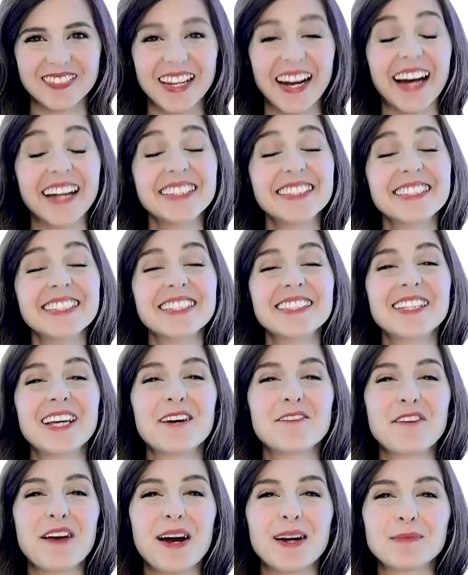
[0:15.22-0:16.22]
Hunters
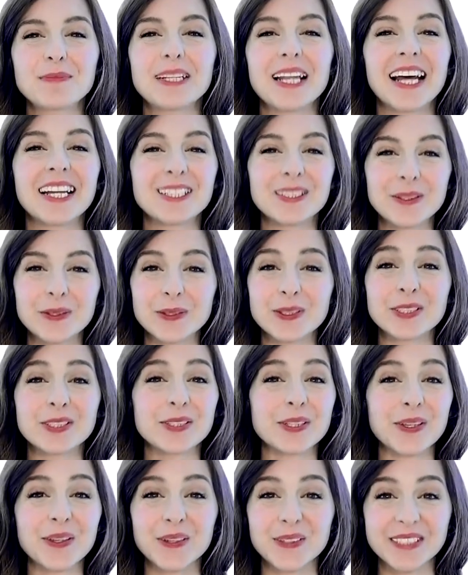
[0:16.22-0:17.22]
have helped landlords
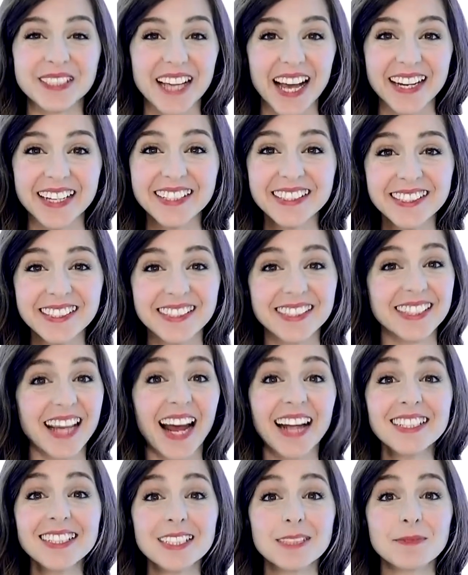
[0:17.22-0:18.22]
secure tenants
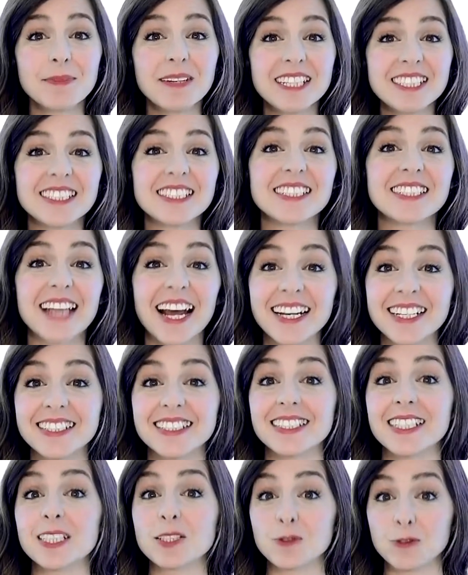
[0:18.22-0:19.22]
and administer
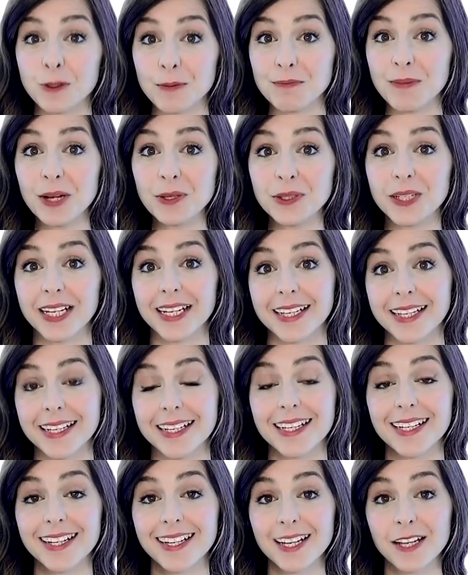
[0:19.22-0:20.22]
tenancies remotely
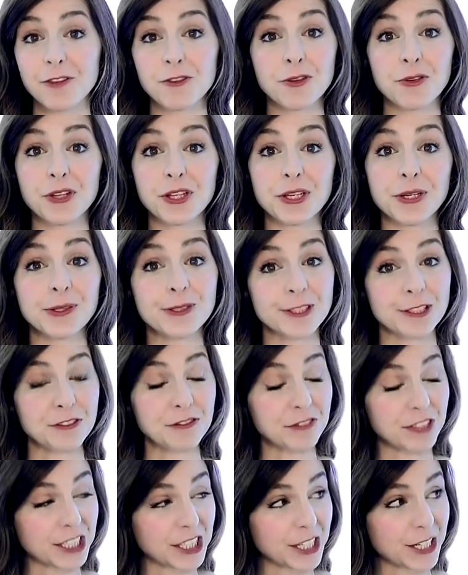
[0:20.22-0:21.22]
through the use of
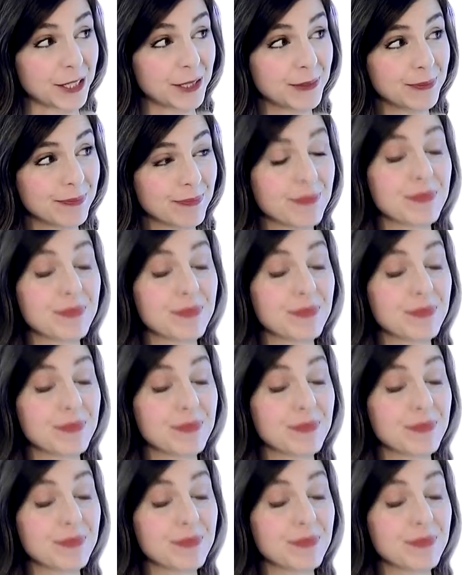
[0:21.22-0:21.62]
video,